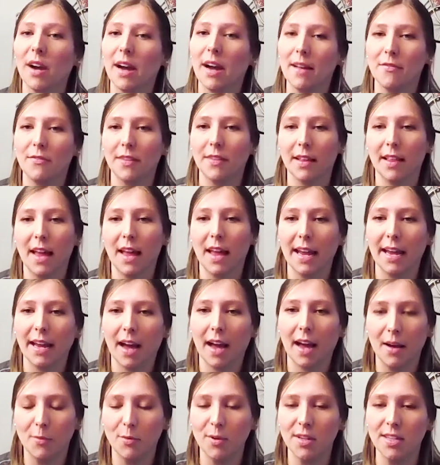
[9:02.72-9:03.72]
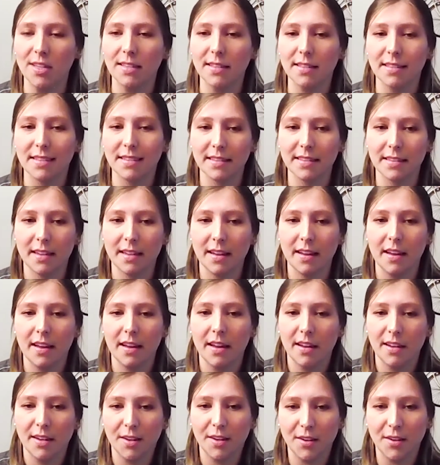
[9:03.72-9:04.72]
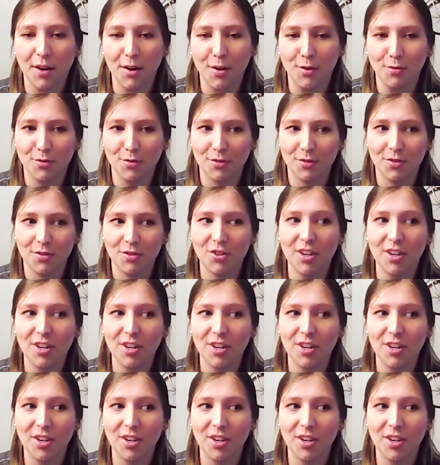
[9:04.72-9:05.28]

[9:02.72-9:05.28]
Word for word: where I feel like I was you know